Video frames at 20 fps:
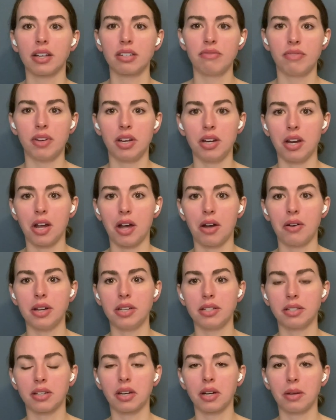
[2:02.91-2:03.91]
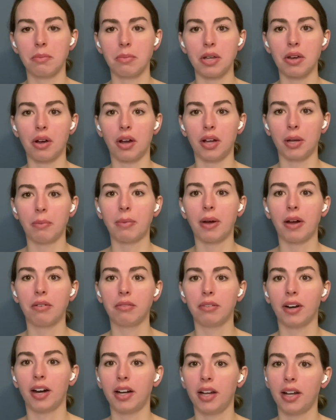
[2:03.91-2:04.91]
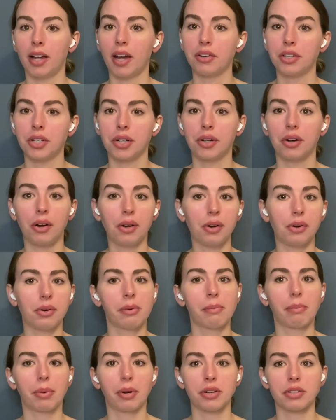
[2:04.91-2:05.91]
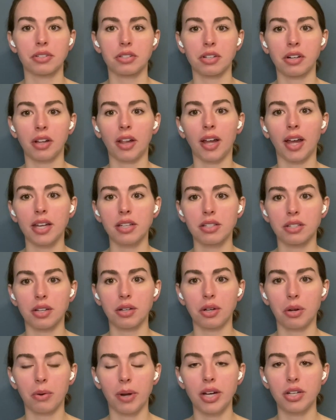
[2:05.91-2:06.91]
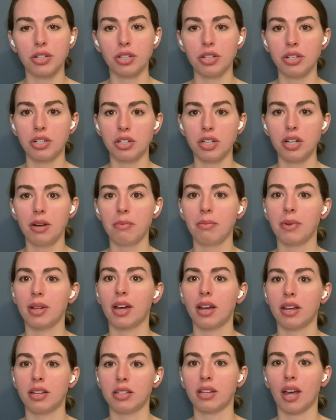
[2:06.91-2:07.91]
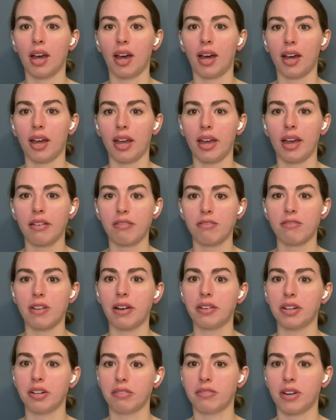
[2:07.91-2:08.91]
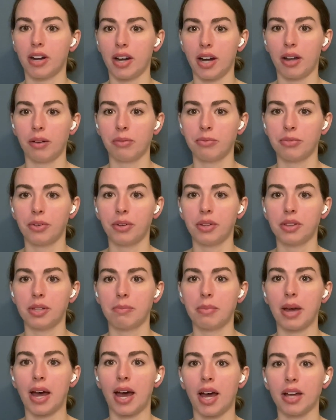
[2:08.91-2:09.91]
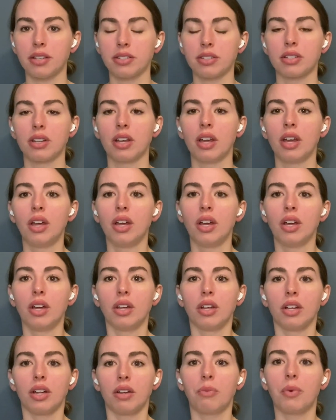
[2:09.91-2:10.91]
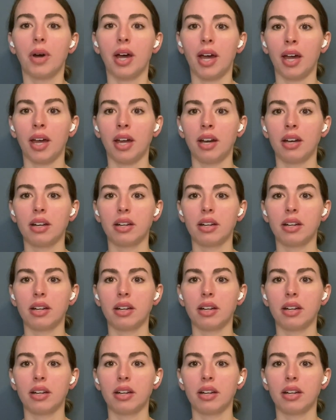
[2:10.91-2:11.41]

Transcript: video is going to be all about writing out your own personalized equation sheet because I have found it very helpful in the past when